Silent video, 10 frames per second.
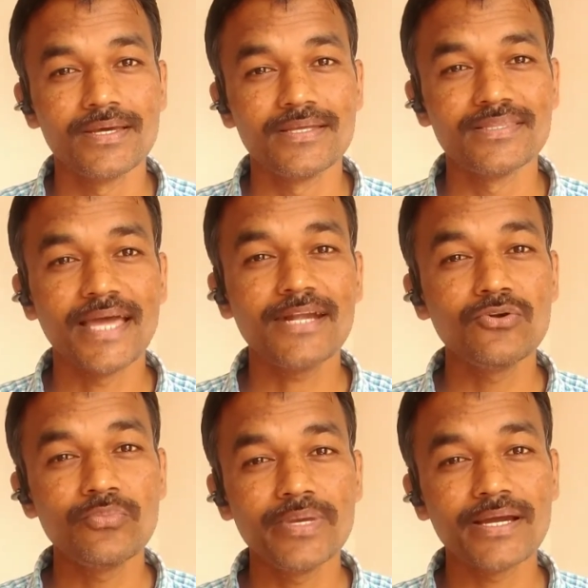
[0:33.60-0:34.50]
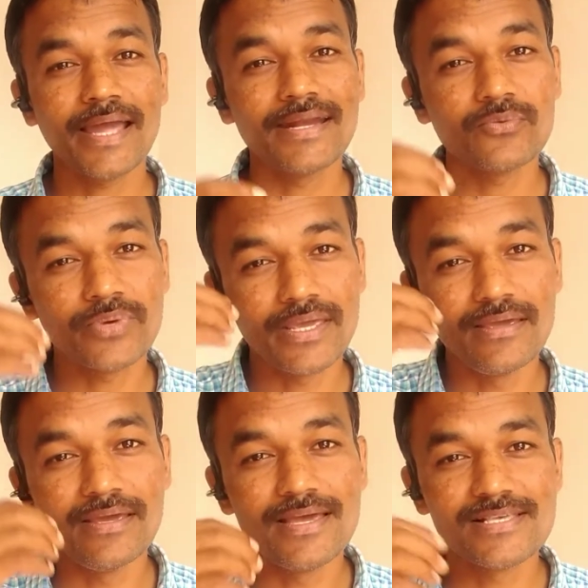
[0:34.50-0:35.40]
That to be a kind of
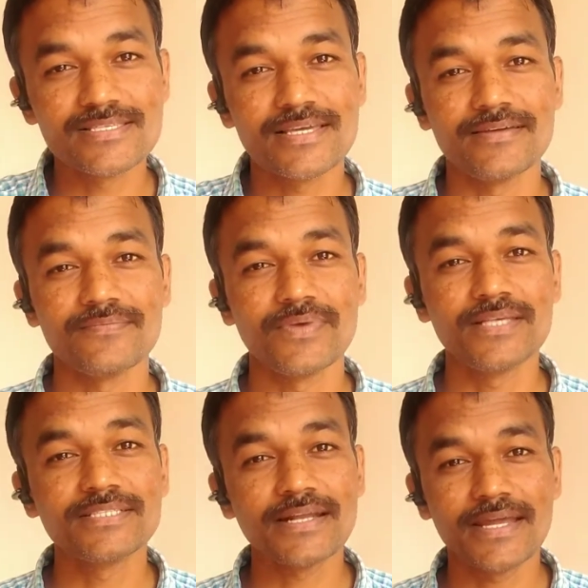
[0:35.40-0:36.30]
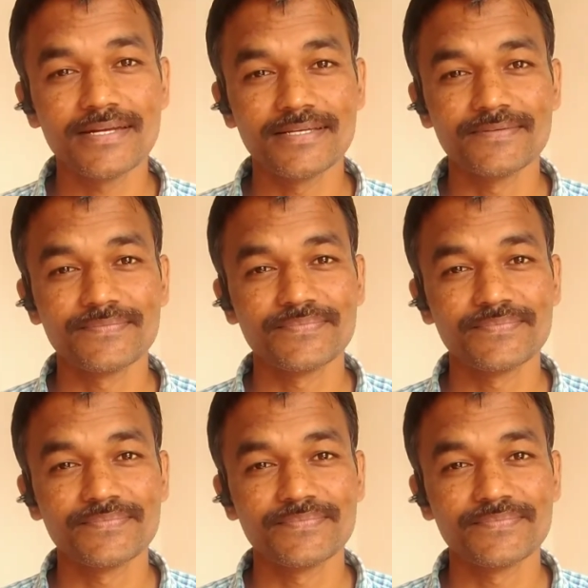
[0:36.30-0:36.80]
essay writing.